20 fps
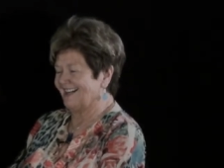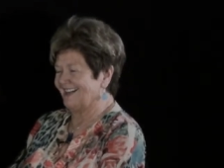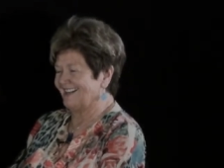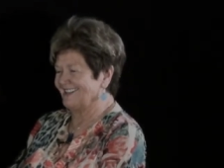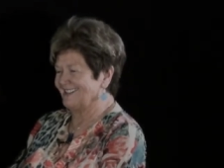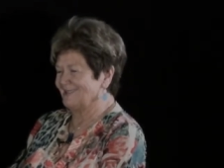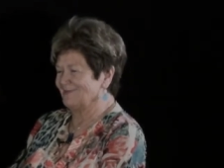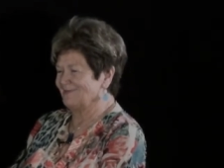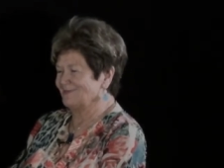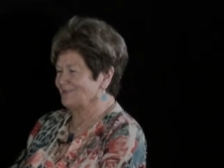
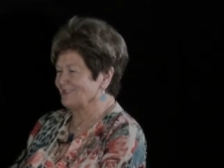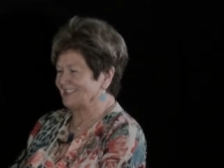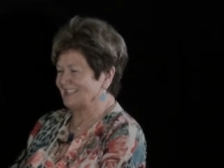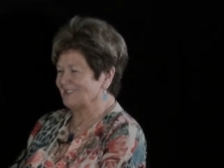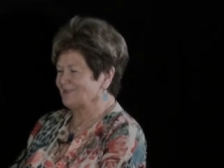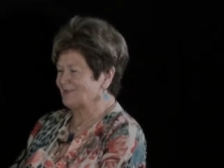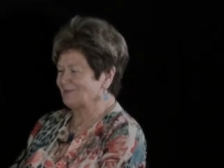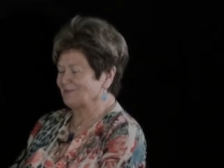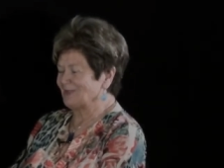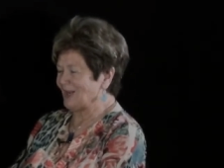Um,
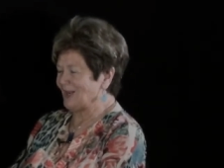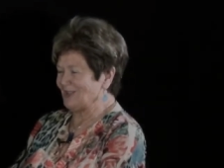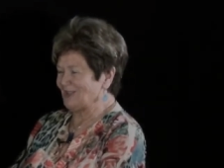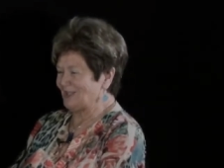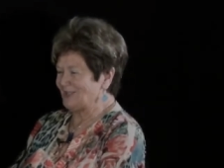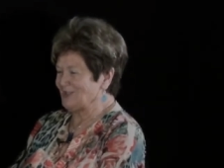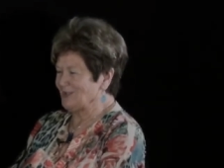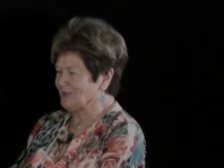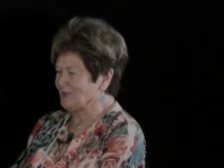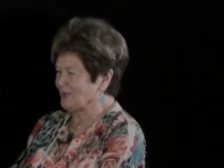forgive them, God.
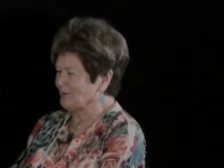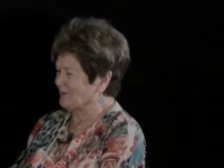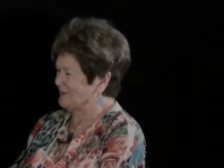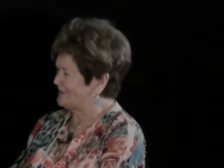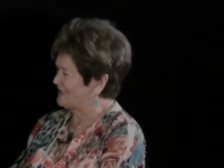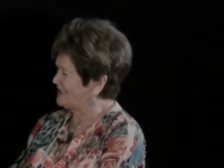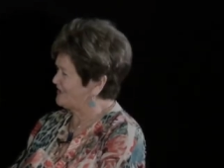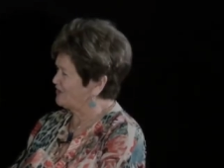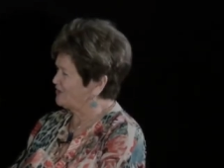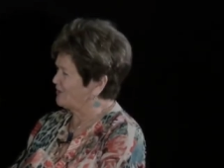They know not
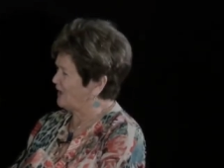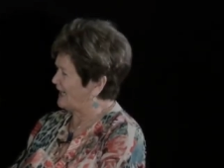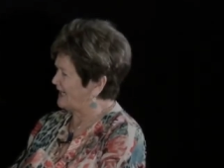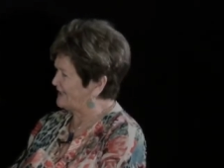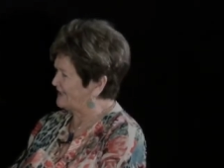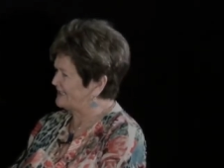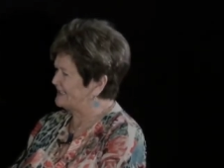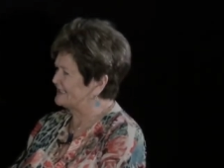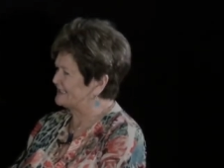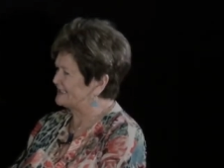what they yeah.
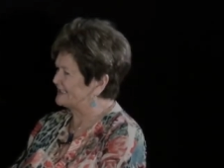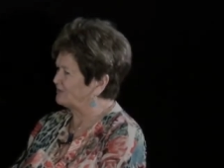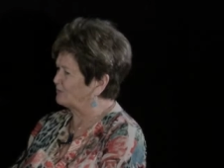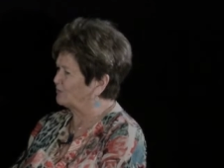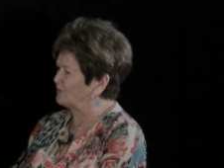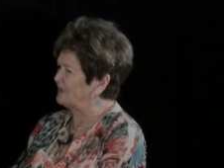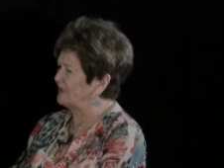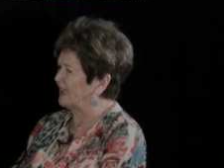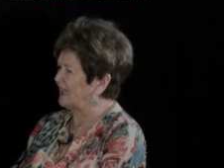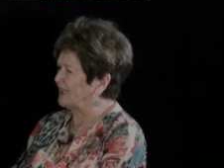do. I think that
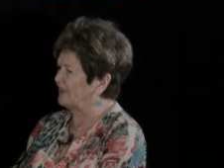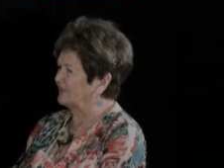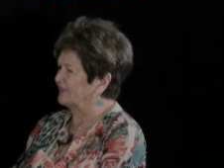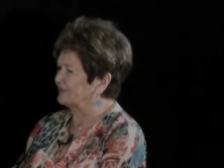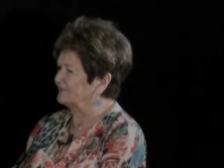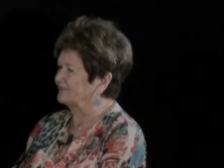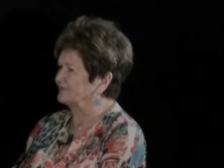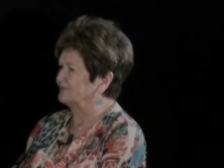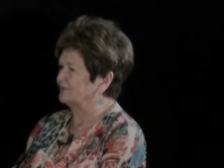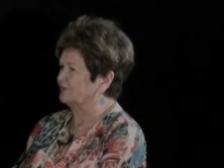we are
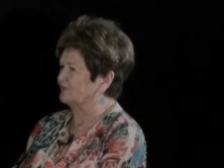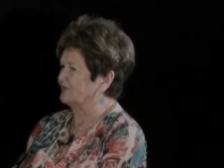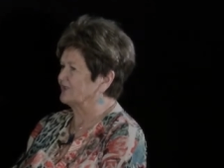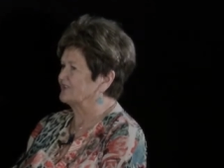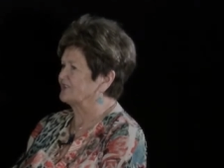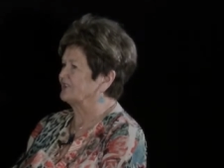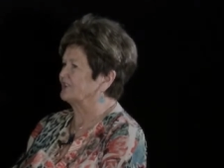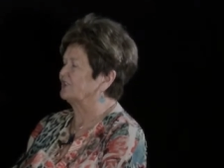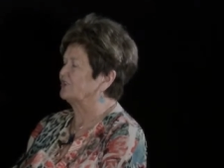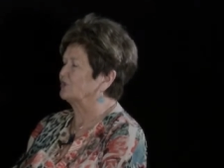
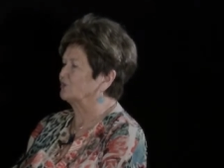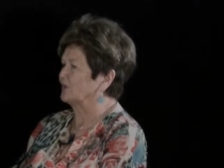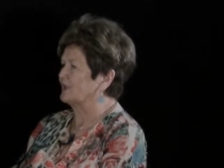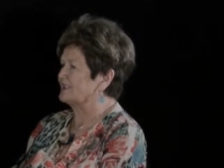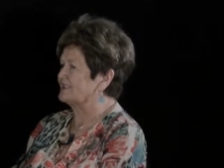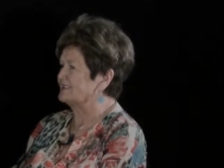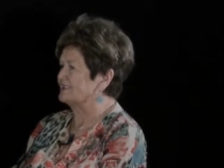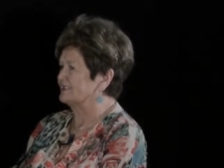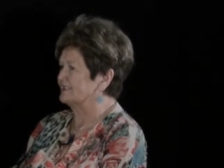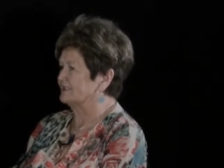influenced a
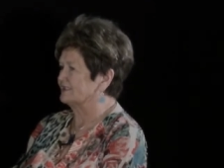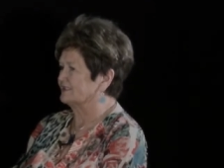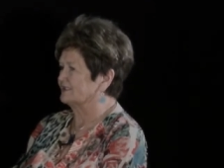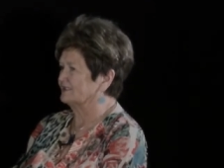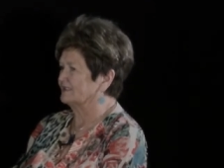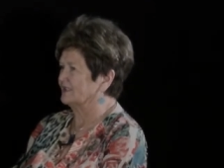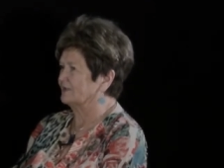great deal.